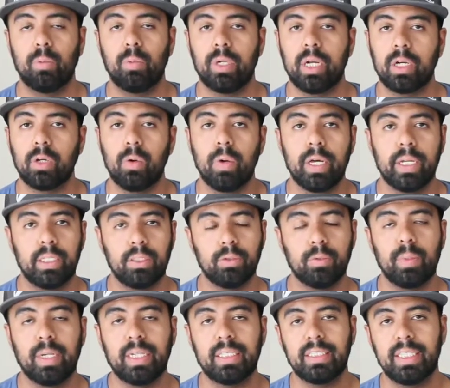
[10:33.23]
when I go ahead and
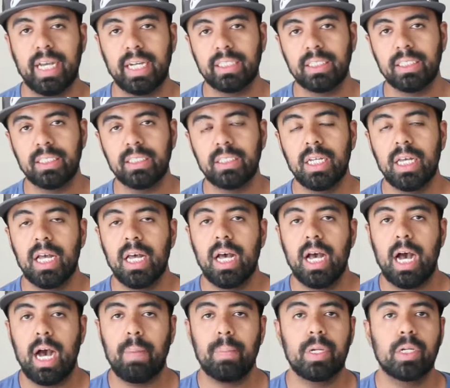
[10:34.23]
do my taxes,
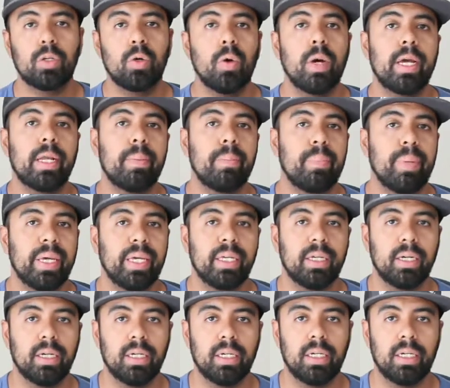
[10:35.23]
I'm going to go ahead and pay